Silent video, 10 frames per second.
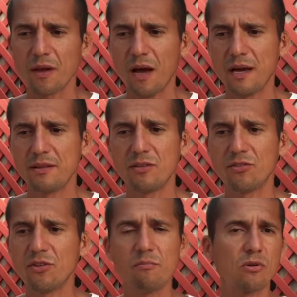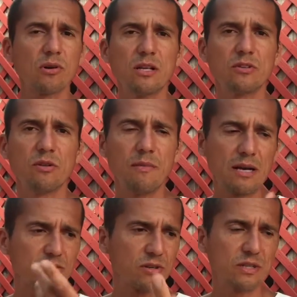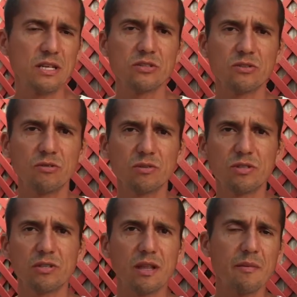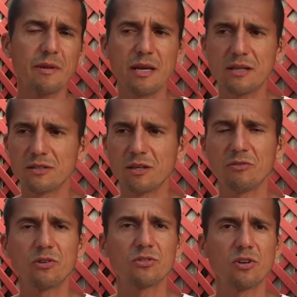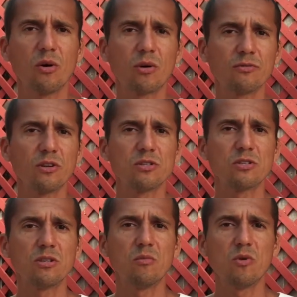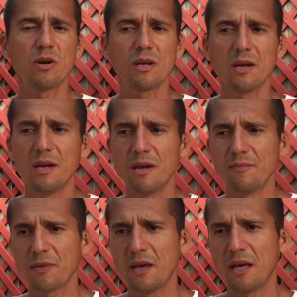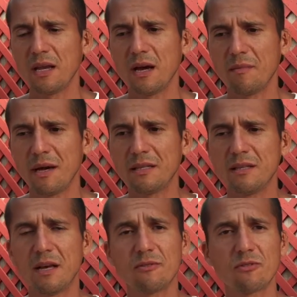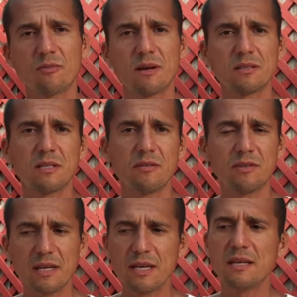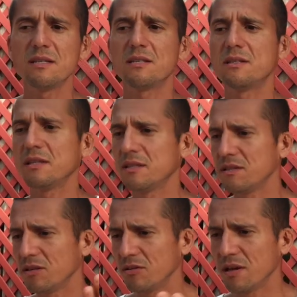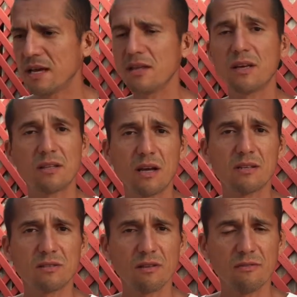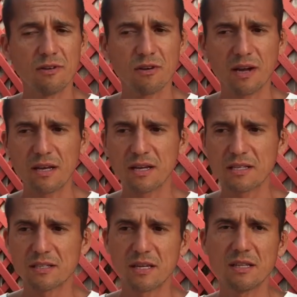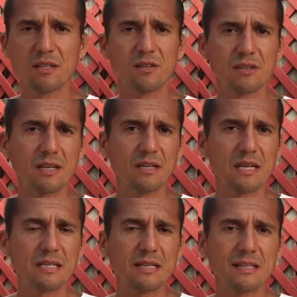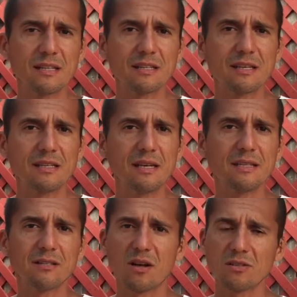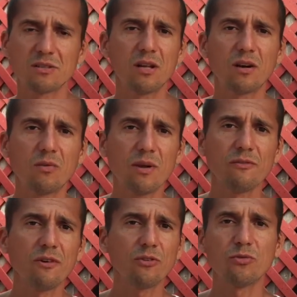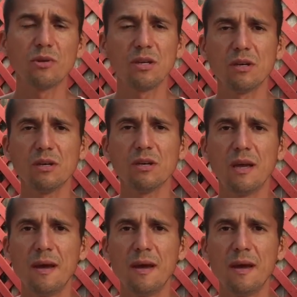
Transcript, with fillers: I did the simple cleanse, the master cleanse, you know, which is the lemonade stuff with the saltwater flushes in the morning. And um, I did that for about seven days. Then, you know, eighth, I, I, I figured I can extend it to 10 days. I did the 10 days, lost a lot of weight, felt really good.